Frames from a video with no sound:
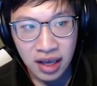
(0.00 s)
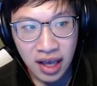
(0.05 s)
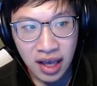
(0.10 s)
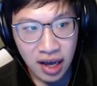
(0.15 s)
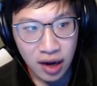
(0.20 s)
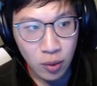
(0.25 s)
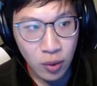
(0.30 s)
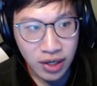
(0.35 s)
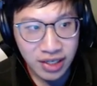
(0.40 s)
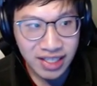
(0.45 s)

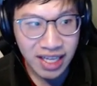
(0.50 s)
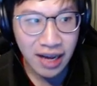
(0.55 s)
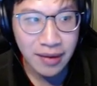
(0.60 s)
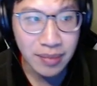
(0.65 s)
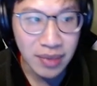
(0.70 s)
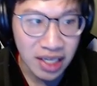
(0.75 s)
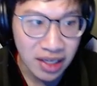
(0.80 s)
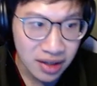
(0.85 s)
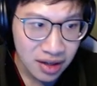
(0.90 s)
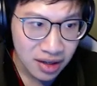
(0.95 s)
And what does that
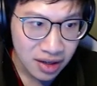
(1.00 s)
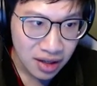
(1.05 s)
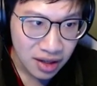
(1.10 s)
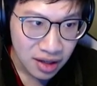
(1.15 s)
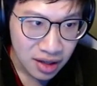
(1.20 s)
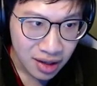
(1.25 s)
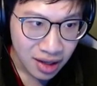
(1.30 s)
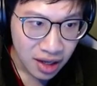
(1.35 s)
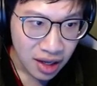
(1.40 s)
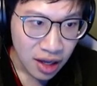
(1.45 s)
mean?
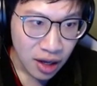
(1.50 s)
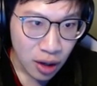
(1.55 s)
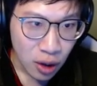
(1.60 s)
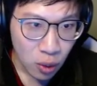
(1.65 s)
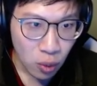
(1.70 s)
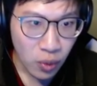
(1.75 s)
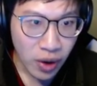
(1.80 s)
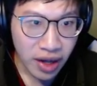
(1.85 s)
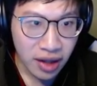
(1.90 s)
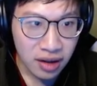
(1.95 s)

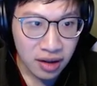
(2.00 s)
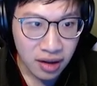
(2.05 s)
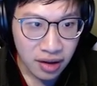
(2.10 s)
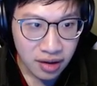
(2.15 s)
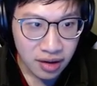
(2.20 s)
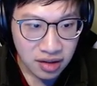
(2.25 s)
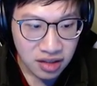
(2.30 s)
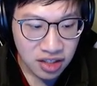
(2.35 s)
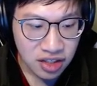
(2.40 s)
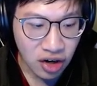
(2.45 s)
Well,
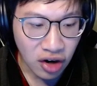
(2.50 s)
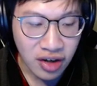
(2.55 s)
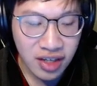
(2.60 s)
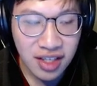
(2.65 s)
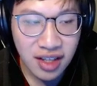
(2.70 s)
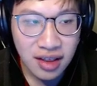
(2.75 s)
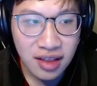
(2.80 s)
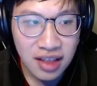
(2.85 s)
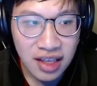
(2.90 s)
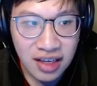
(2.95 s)
starting
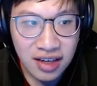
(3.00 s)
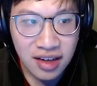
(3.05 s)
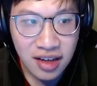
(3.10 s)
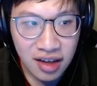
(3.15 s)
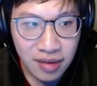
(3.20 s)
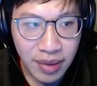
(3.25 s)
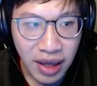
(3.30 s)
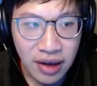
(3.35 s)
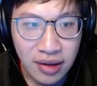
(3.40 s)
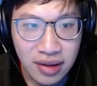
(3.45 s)
to think
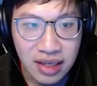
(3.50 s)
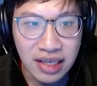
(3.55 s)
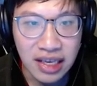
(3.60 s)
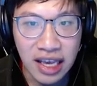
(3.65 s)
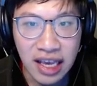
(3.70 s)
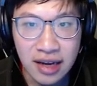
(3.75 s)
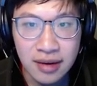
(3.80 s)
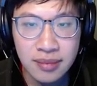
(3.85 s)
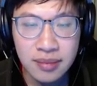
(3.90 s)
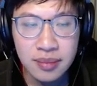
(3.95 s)
about the
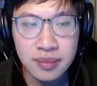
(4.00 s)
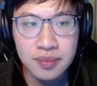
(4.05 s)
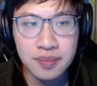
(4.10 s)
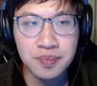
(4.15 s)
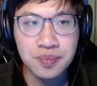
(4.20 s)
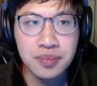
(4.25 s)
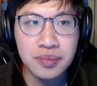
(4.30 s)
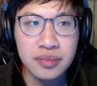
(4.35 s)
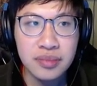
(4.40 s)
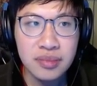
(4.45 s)
game,
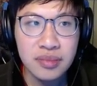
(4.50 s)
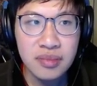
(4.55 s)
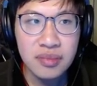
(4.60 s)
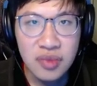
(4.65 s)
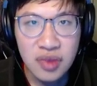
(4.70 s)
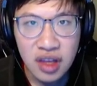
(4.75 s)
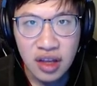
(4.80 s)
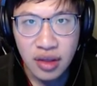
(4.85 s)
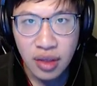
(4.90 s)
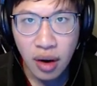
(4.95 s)

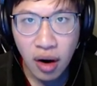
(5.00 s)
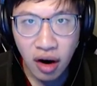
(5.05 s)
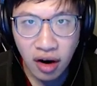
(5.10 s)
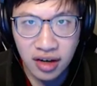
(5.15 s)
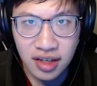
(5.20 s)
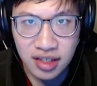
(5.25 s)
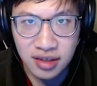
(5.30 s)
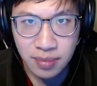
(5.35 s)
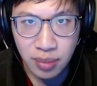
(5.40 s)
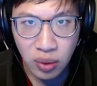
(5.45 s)
the
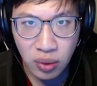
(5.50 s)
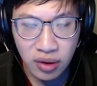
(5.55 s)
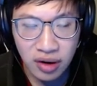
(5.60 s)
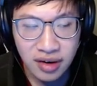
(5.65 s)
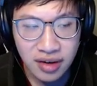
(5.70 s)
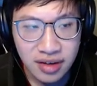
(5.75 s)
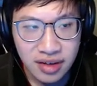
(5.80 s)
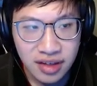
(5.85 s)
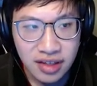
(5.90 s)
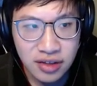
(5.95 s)
hard support
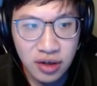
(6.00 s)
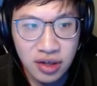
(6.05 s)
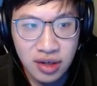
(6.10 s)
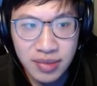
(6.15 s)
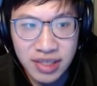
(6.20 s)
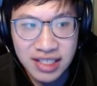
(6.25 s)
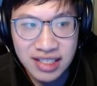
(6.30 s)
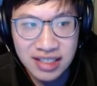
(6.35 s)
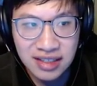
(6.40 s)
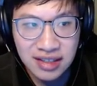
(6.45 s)
is going to
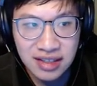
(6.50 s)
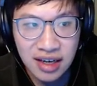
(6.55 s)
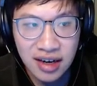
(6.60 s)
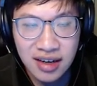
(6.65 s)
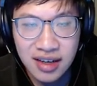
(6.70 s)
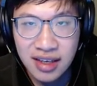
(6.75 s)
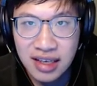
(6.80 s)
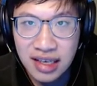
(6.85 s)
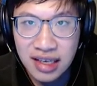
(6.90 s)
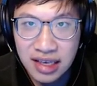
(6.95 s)
be
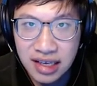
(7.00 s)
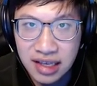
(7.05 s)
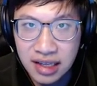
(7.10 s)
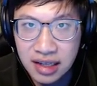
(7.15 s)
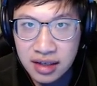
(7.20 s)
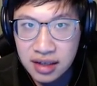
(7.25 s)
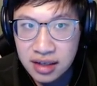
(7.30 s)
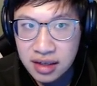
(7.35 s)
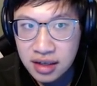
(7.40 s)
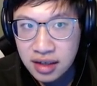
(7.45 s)
stuck
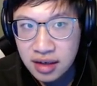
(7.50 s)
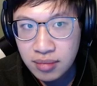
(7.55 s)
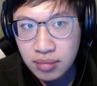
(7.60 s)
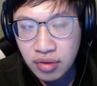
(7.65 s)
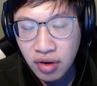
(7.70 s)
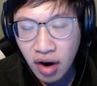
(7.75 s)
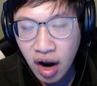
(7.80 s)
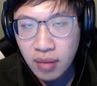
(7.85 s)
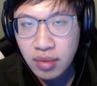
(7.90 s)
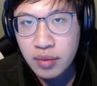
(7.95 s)
in
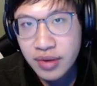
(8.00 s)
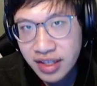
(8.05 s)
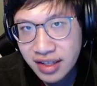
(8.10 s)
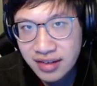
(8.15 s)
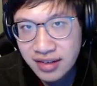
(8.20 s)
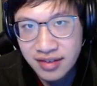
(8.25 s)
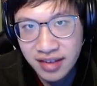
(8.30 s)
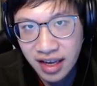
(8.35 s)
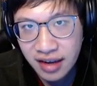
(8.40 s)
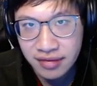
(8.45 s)
probably the
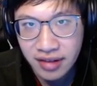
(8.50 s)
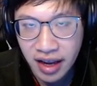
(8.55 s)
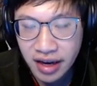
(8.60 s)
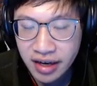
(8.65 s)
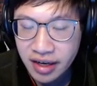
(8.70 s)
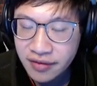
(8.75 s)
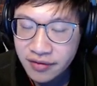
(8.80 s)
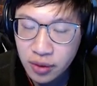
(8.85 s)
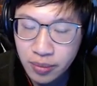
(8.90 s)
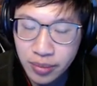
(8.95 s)
safe lane.
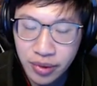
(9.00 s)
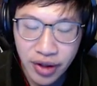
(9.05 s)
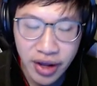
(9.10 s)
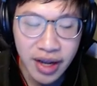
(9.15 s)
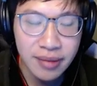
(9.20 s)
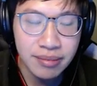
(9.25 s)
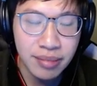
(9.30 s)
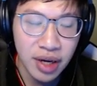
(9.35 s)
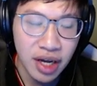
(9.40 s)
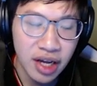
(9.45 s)
If you're
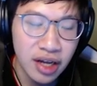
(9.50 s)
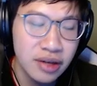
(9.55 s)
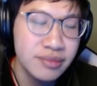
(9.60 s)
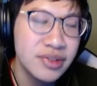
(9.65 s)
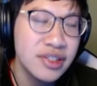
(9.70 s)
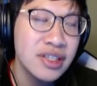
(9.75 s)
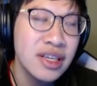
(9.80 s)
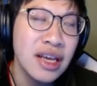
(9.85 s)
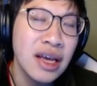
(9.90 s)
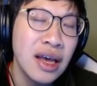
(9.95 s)
playing
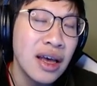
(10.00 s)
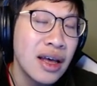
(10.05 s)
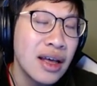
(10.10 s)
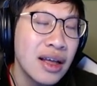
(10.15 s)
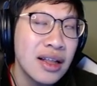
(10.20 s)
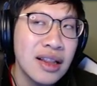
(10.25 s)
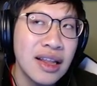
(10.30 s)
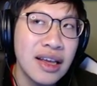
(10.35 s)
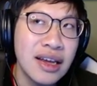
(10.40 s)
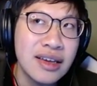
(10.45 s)
pubs,
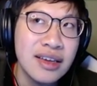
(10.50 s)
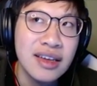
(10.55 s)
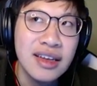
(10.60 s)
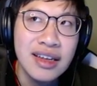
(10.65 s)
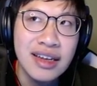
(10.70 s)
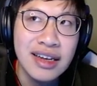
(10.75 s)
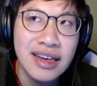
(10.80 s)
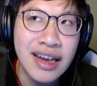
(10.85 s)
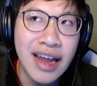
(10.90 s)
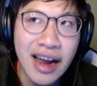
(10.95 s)
like
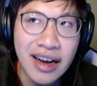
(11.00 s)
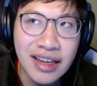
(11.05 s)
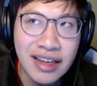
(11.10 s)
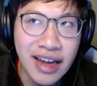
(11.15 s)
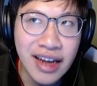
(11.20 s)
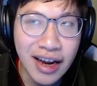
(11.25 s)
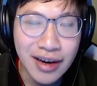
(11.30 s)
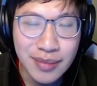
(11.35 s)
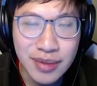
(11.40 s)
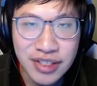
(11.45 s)

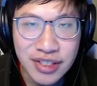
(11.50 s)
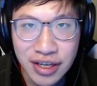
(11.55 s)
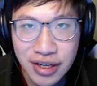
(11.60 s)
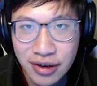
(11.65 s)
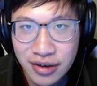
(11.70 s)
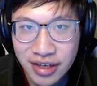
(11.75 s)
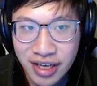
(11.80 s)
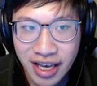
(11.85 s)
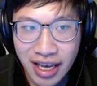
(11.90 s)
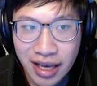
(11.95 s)
99% of
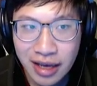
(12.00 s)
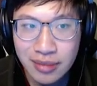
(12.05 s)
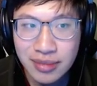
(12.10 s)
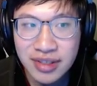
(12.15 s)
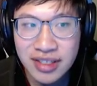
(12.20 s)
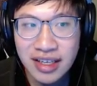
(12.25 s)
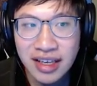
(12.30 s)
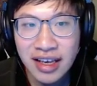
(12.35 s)
your games,